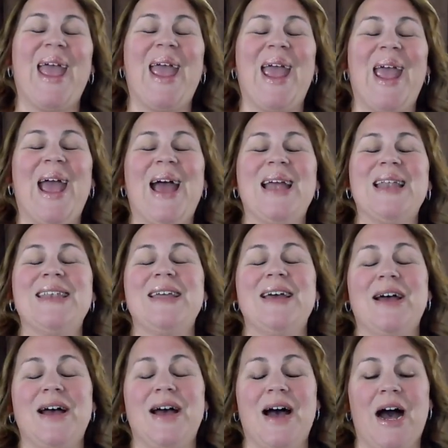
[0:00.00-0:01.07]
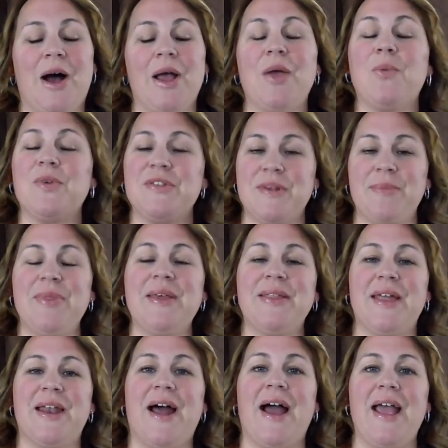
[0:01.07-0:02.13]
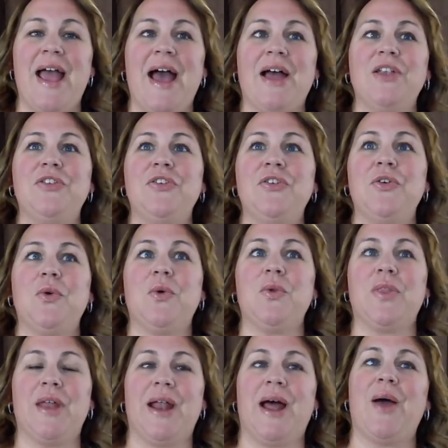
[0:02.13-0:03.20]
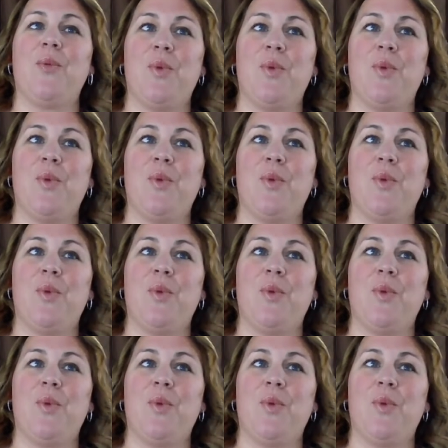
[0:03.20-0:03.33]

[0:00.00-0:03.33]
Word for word: And uh, it was something that I had to that I,